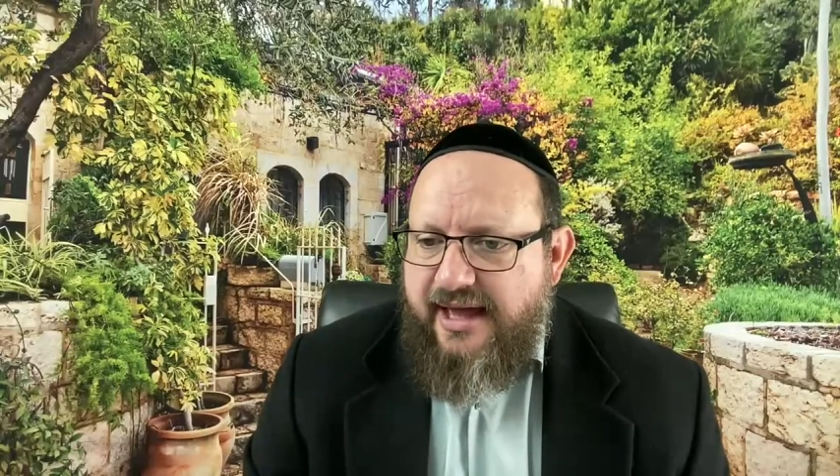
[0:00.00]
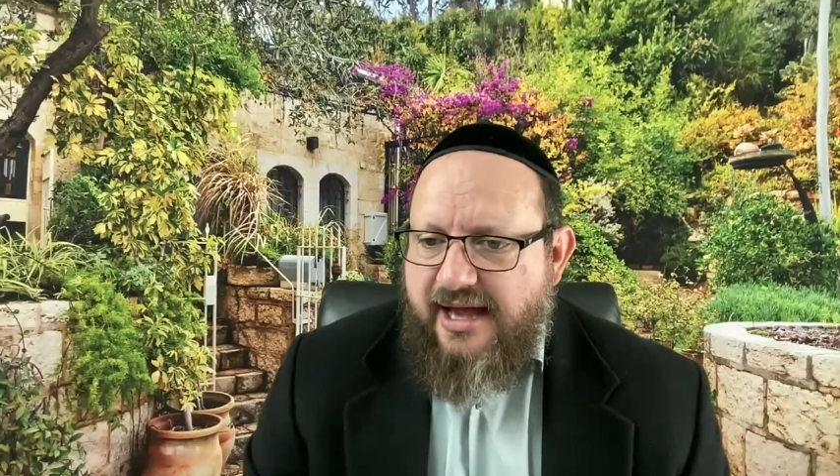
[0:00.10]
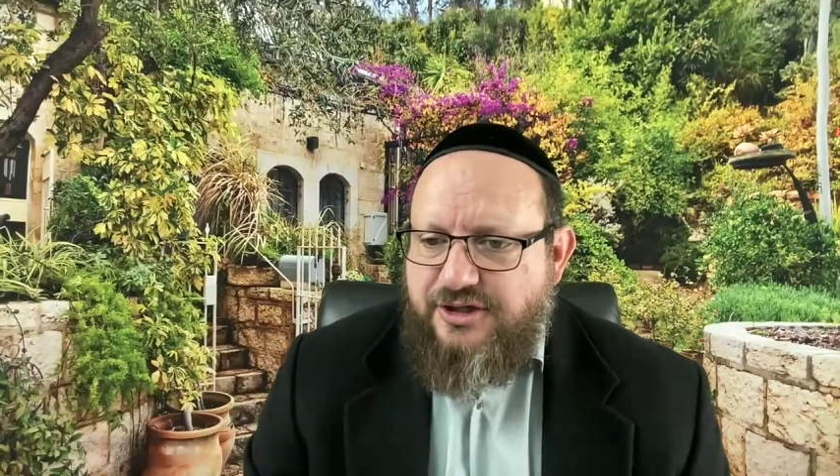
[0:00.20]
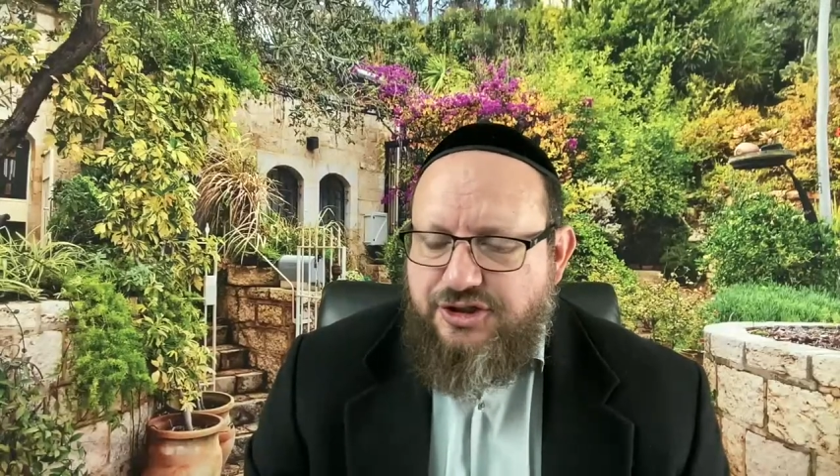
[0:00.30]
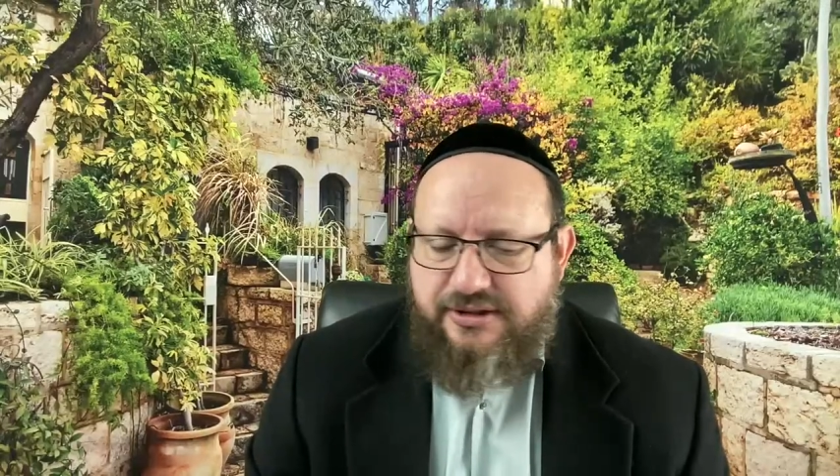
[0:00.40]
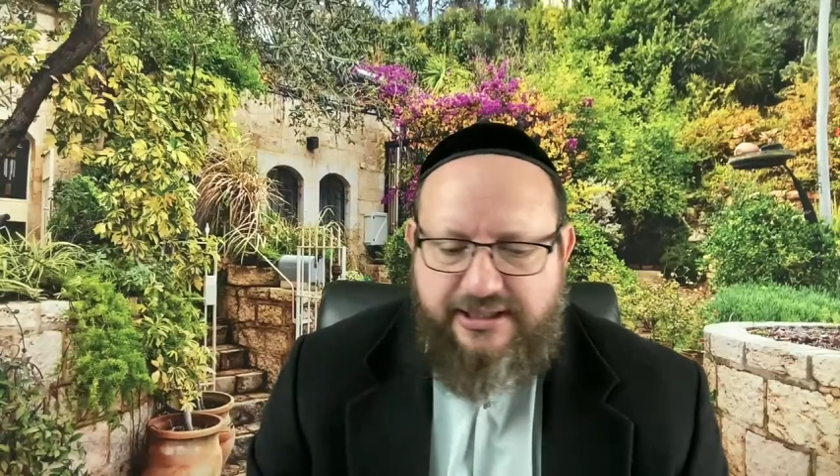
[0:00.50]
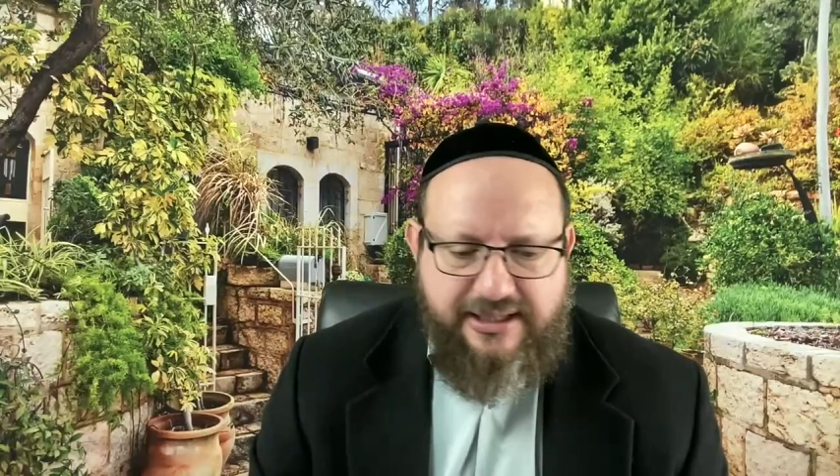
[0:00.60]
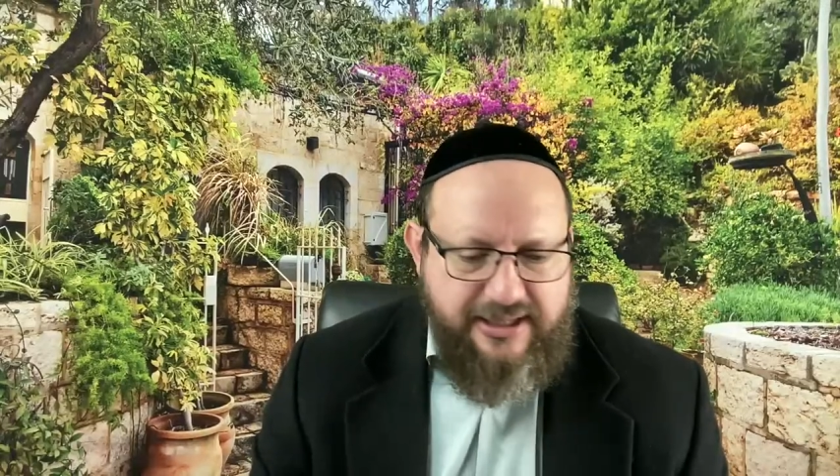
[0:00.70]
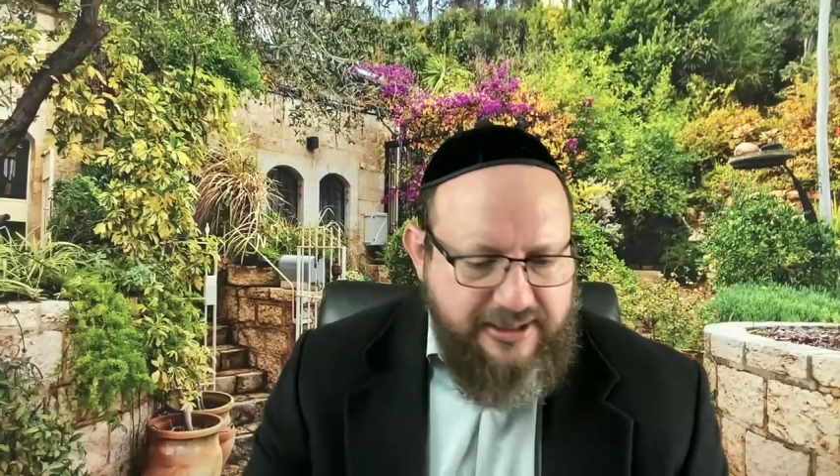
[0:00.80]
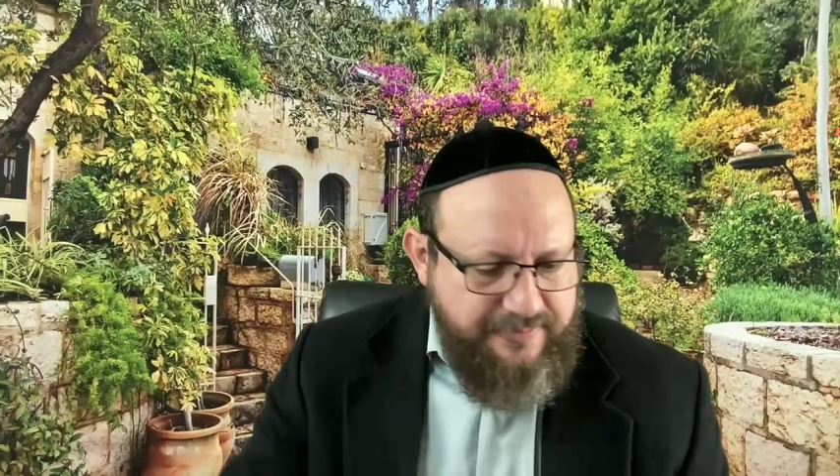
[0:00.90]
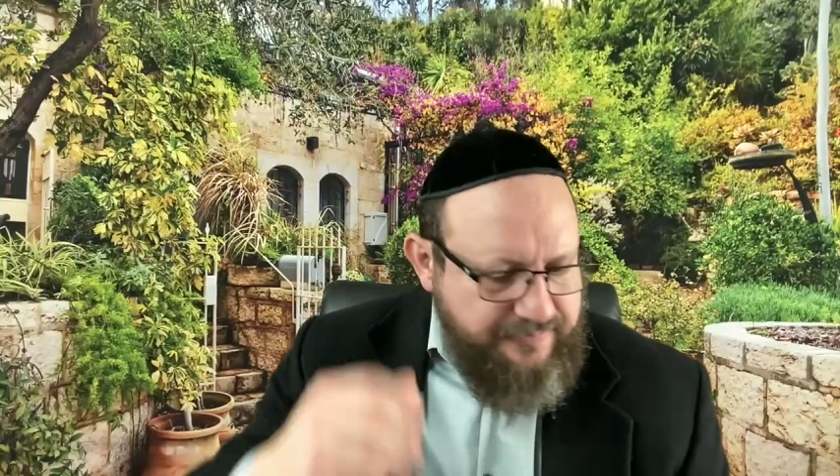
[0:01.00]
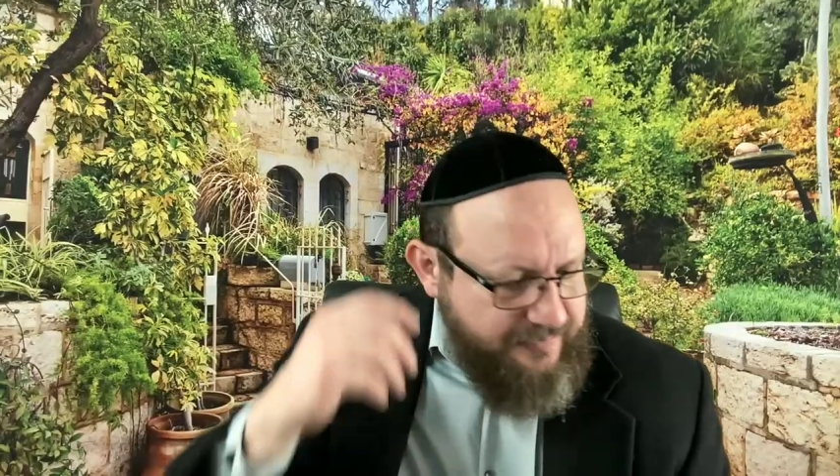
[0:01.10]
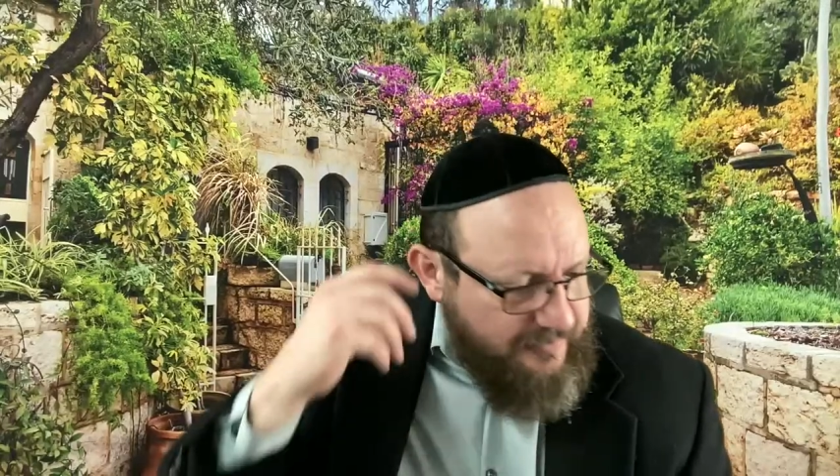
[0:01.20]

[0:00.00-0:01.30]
actually uh,